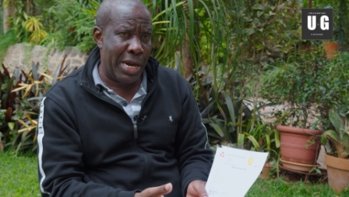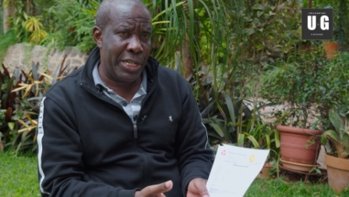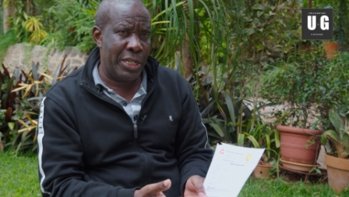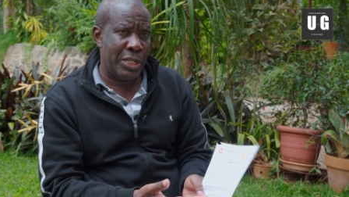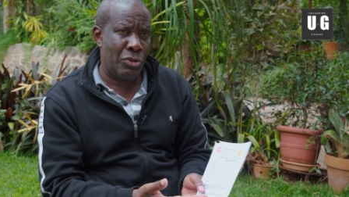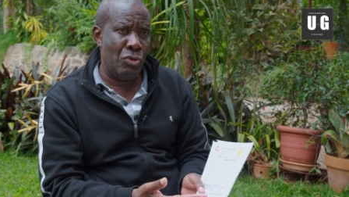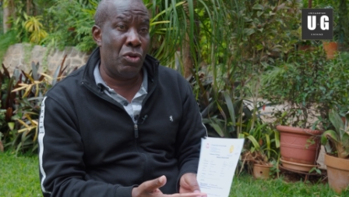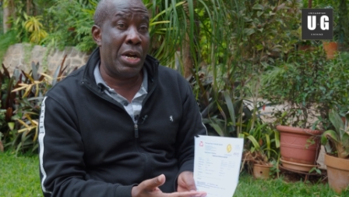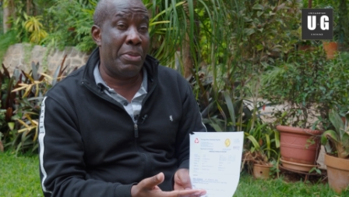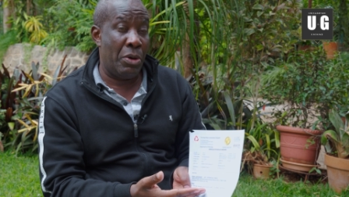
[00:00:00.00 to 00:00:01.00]
much is
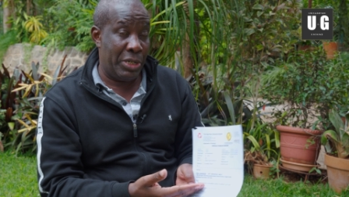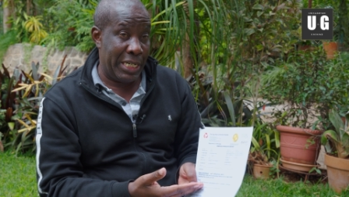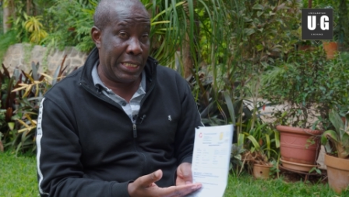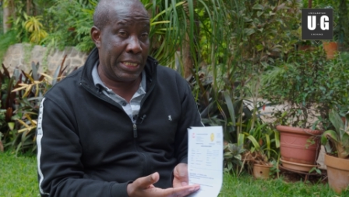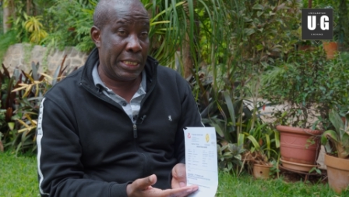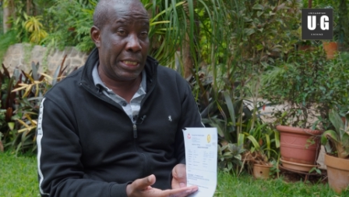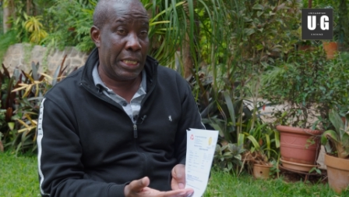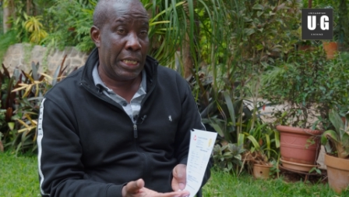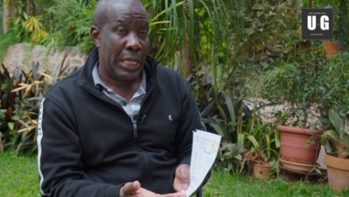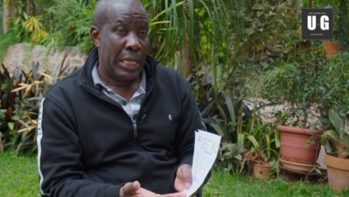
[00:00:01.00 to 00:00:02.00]
known about it.